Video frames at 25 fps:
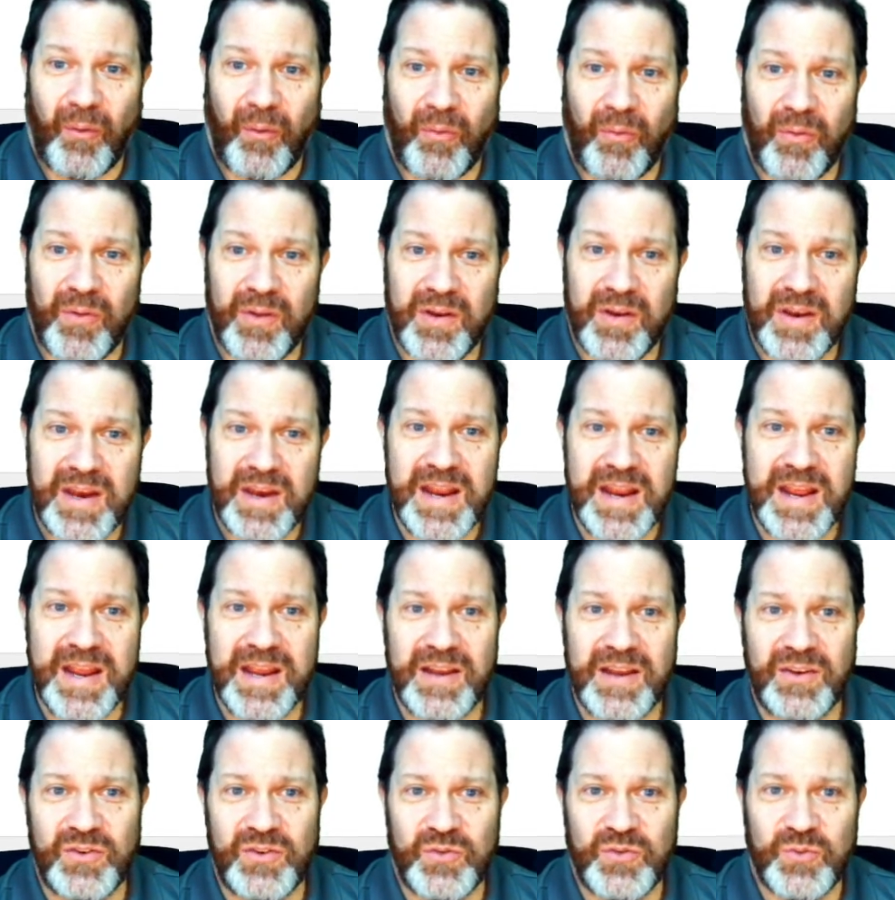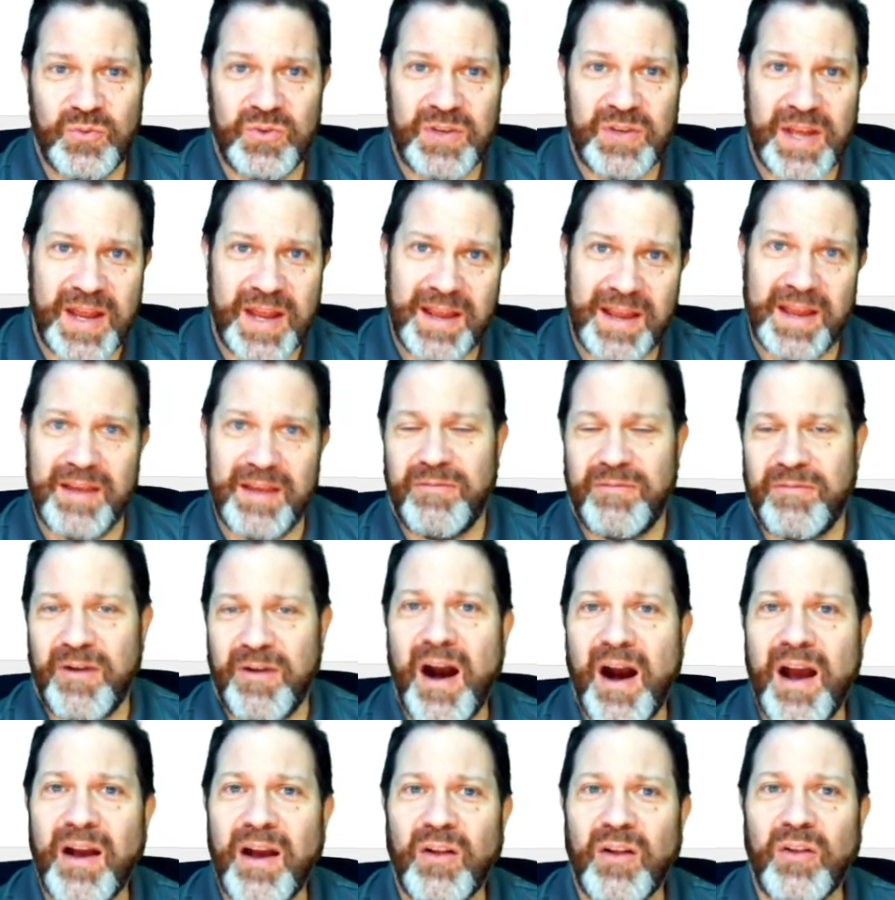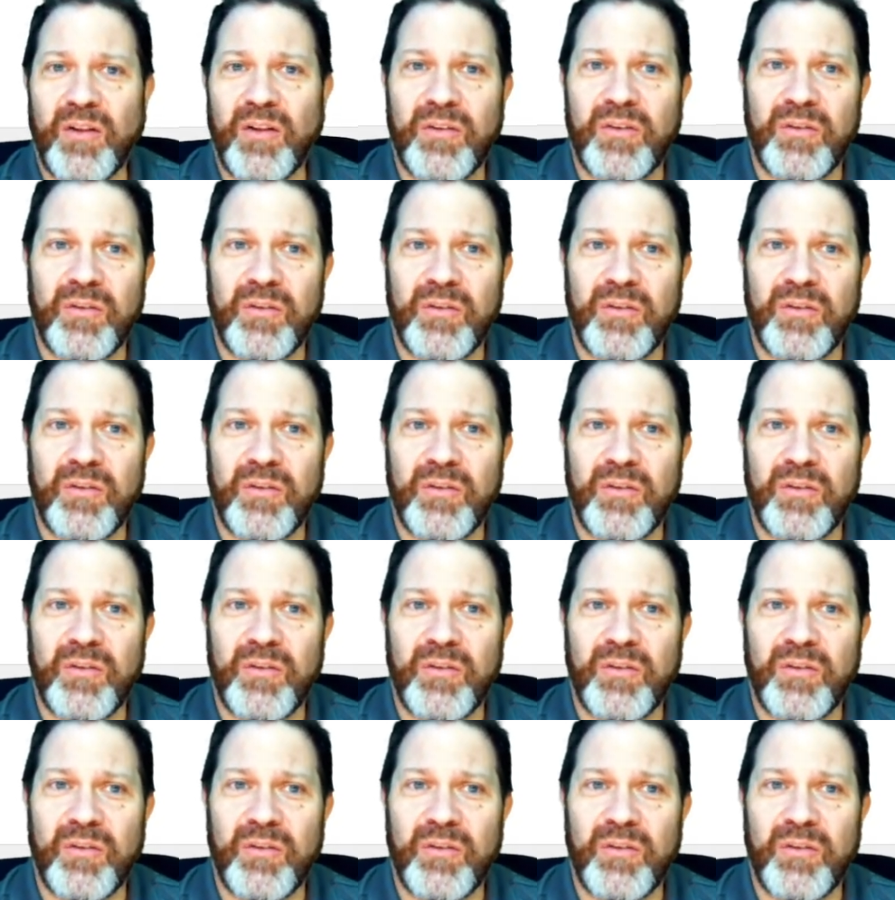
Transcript: need to take a file